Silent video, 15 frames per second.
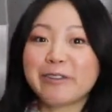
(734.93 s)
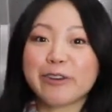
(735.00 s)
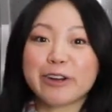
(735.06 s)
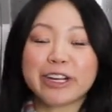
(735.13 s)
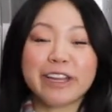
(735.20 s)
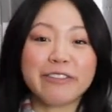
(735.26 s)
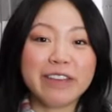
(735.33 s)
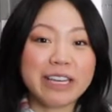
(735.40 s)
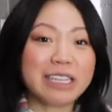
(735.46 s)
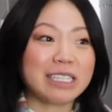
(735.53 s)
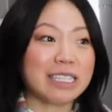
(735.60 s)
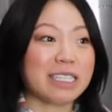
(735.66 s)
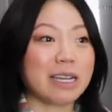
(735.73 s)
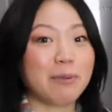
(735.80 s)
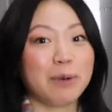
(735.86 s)
if you're giving it
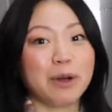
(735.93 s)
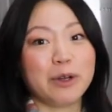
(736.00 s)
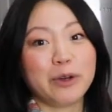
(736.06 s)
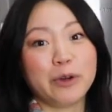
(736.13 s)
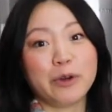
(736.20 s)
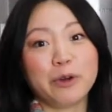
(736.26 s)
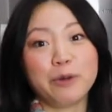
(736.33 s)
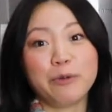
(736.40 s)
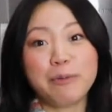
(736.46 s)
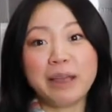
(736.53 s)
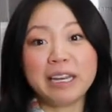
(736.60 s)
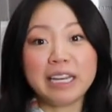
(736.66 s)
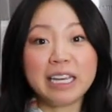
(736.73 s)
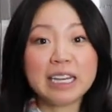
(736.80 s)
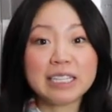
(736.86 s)
to someone who
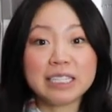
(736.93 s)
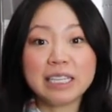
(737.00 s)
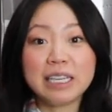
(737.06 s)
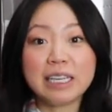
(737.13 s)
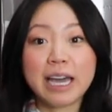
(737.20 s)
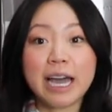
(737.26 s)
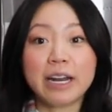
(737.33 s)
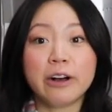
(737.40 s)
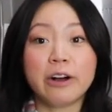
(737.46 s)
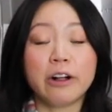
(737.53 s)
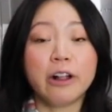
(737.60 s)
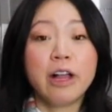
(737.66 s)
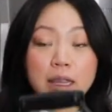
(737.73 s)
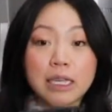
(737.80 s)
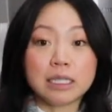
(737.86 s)
may need a tea
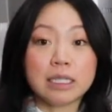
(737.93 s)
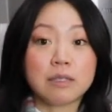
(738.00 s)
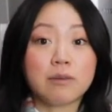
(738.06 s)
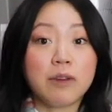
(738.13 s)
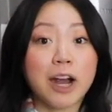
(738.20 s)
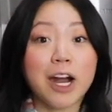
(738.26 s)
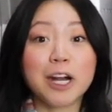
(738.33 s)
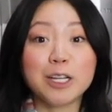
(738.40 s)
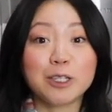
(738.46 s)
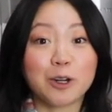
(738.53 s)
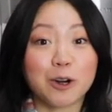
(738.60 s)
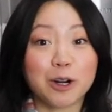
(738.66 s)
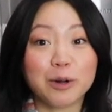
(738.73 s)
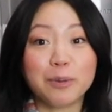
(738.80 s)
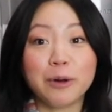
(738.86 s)
kettle. This is very
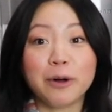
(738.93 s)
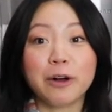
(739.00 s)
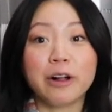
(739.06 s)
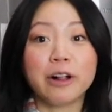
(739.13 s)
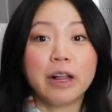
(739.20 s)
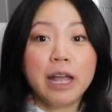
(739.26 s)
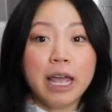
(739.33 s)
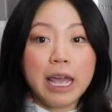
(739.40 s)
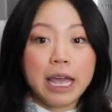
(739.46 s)
durable.